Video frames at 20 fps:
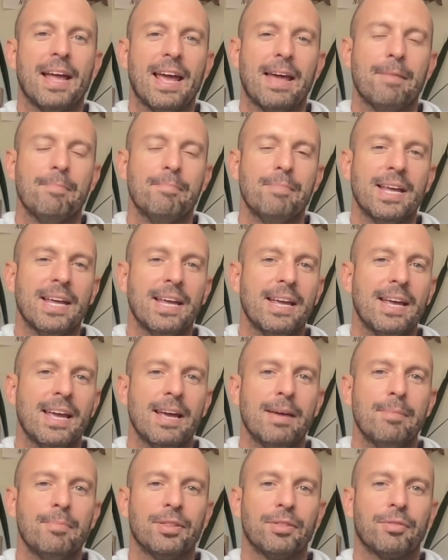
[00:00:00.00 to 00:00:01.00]
and me,
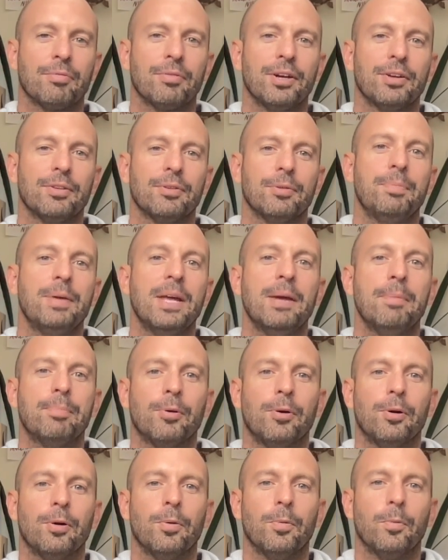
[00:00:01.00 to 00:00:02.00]
him, and 3 other
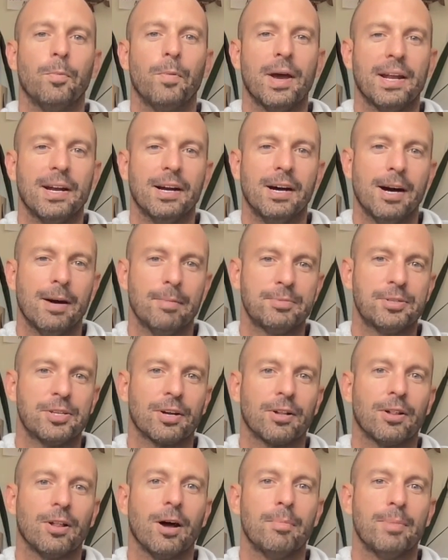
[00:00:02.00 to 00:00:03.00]
people went up
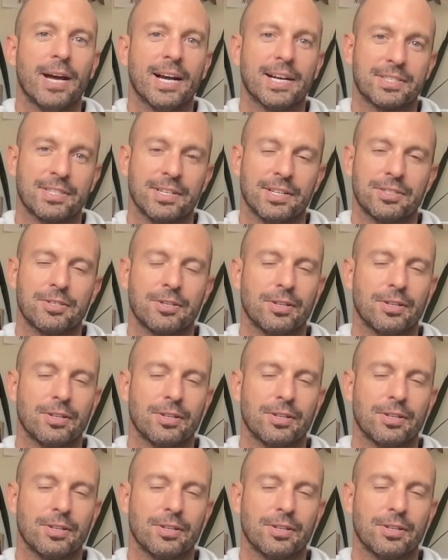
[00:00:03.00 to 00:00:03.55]
to Club Exit.